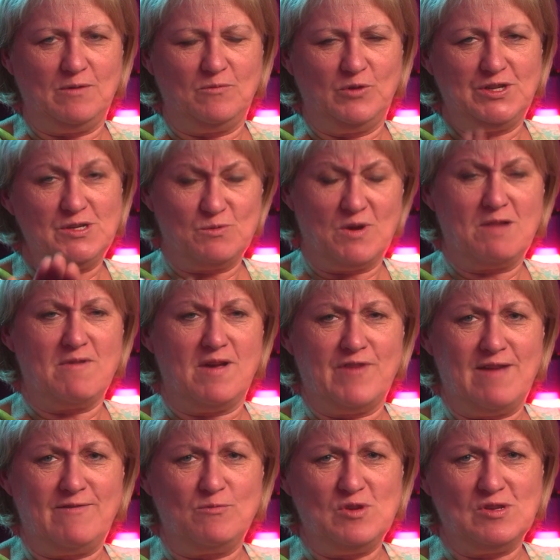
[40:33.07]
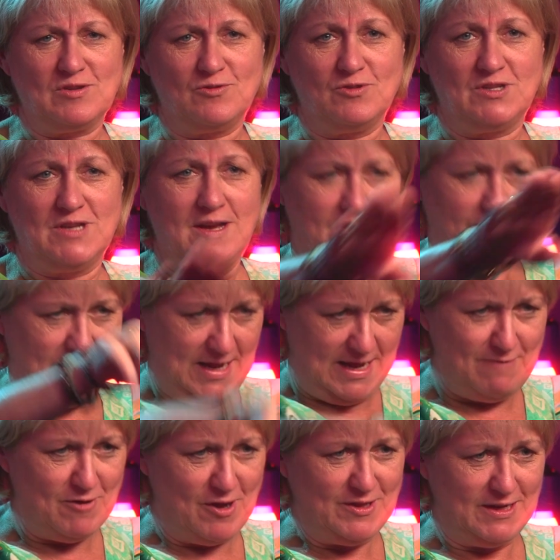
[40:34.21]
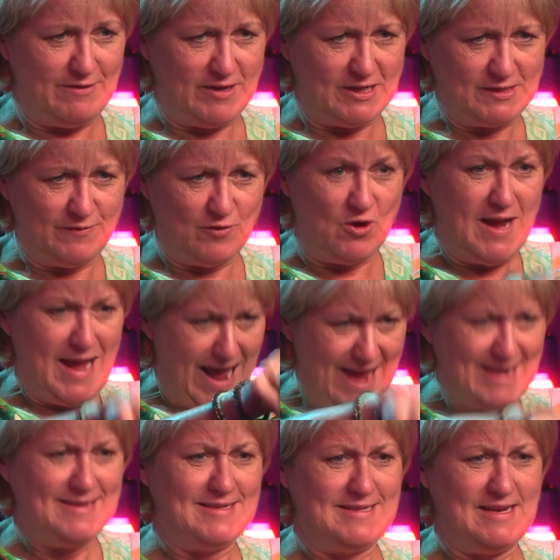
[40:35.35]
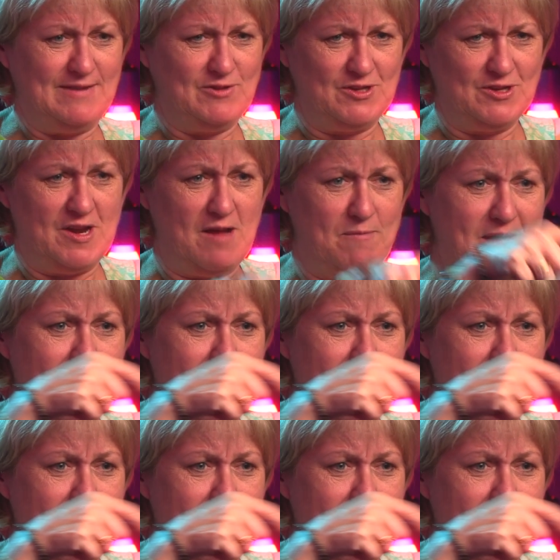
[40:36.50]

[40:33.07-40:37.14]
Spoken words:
which is one of my favourite musicals that he wrote the lyrics for, and it's Stephen Sondheim.